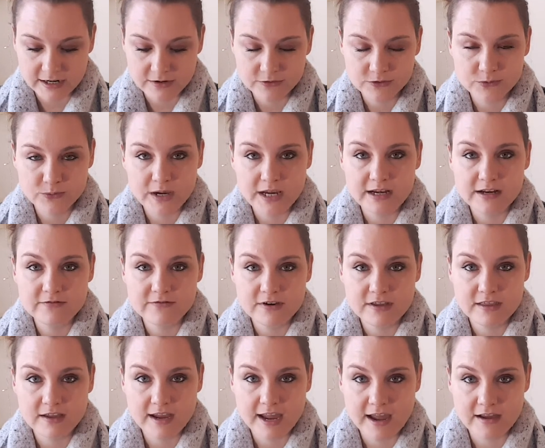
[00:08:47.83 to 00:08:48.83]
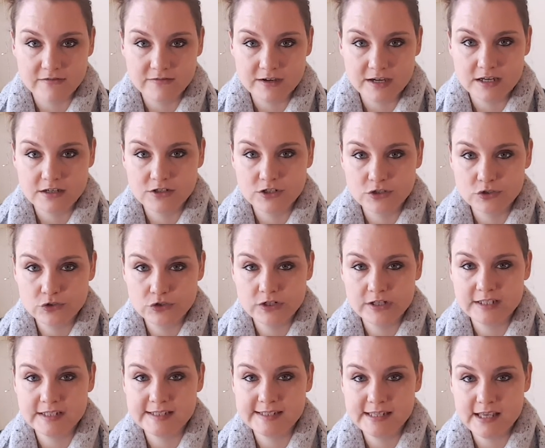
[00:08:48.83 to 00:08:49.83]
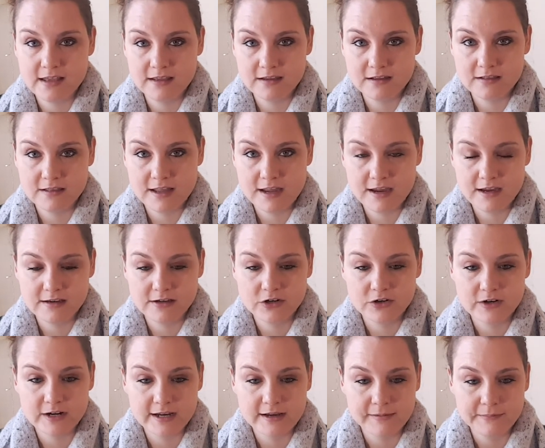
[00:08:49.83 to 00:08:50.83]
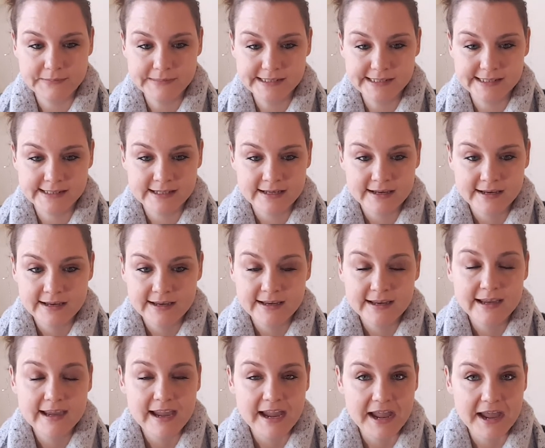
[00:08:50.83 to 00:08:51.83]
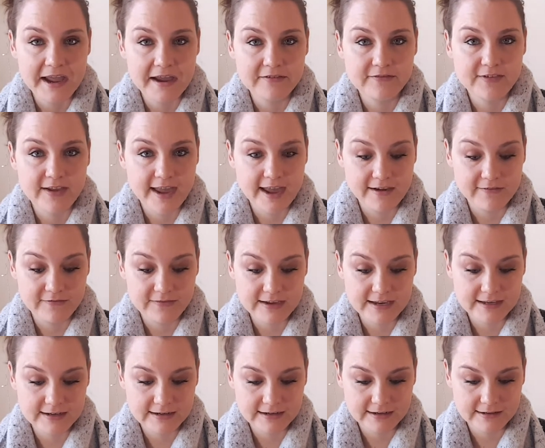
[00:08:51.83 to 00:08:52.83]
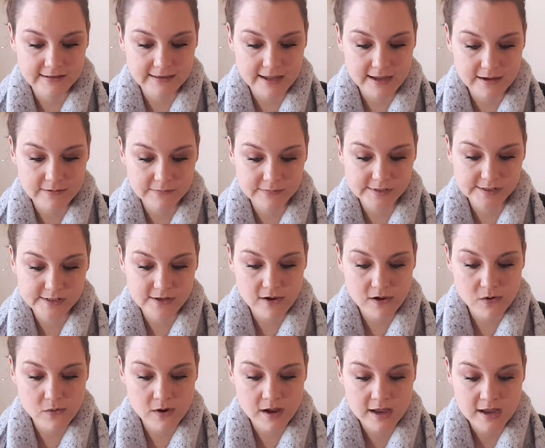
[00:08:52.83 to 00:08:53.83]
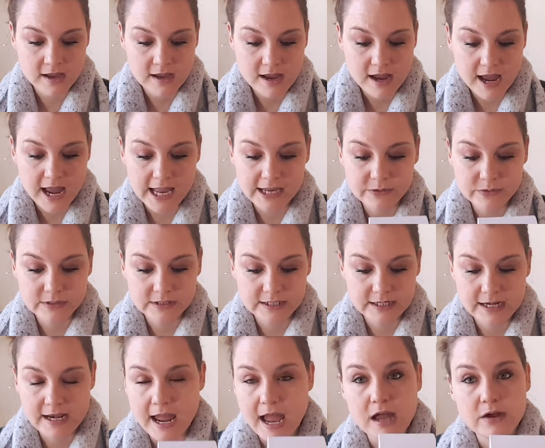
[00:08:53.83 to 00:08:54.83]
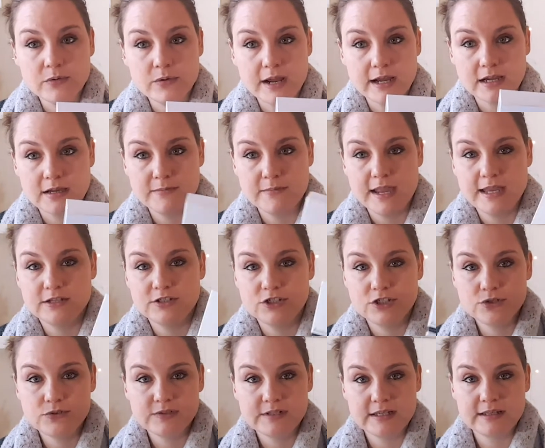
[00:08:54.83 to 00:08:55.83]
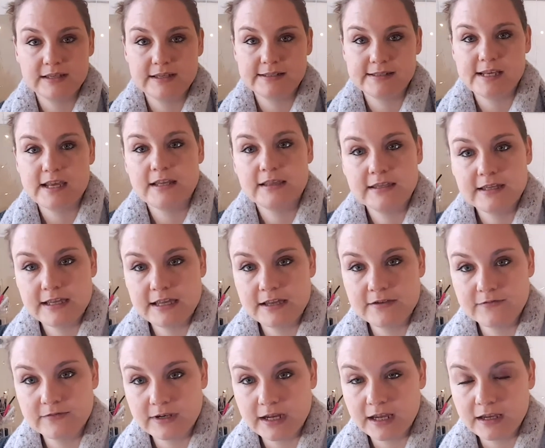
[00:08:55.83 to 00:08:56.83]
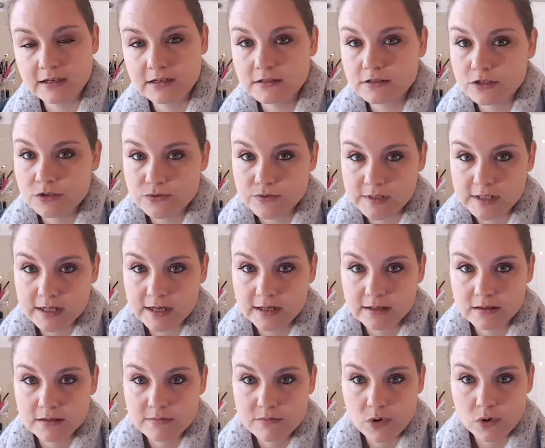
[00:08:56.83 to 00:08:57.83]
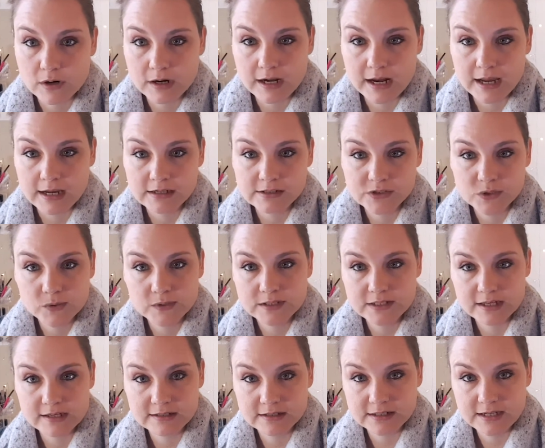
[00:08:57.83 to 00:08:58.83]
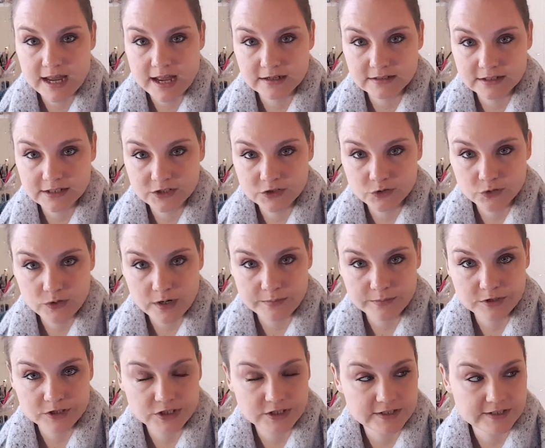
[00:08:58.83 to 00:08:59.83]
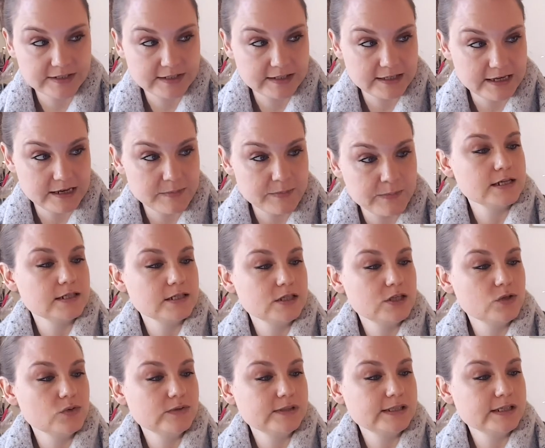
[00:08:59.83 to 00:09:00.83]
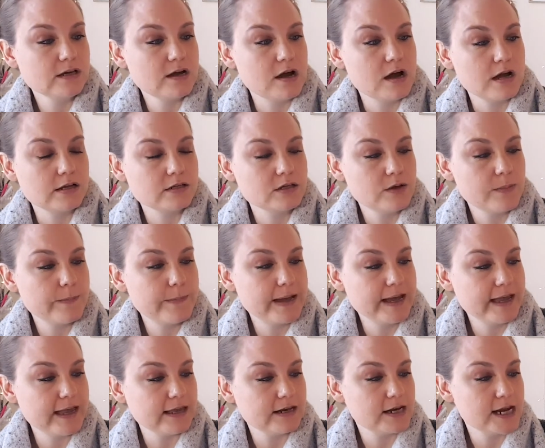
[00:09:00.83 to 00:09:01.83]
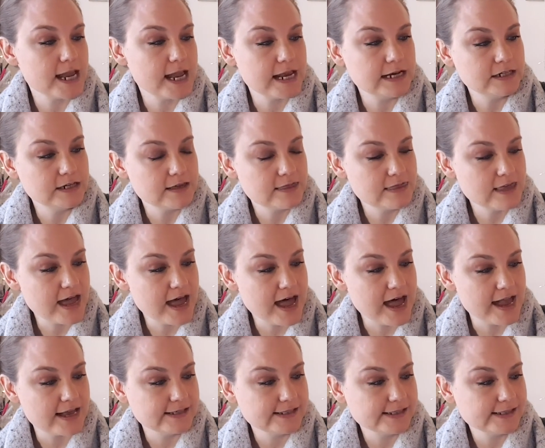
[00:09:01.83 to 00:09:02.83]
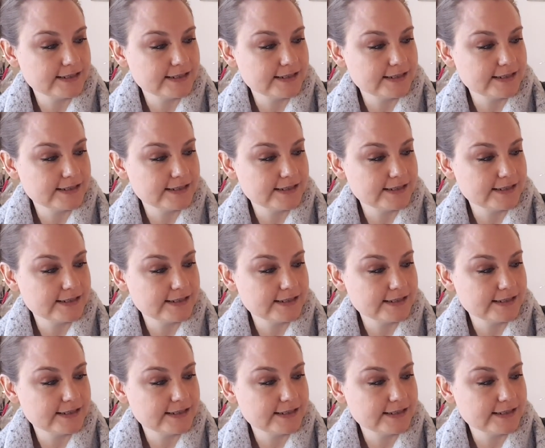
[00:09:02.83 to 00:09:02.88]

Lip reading: I was waiting for the caffeine. Usually cellulite creams have caffeine in them, so I would not recommend using this in the evening. Use it in the morning so it does not disrupt your sleep. Use it on your butt and your thighs.